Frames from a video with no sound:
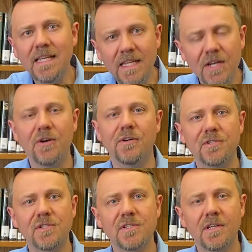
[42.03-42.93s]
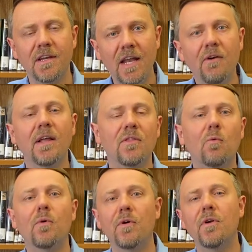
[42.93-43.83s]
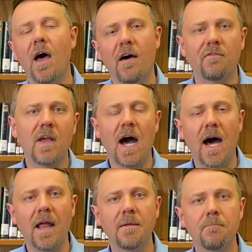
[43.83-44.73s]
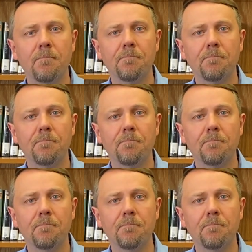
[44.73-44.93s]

years hearing the word of God.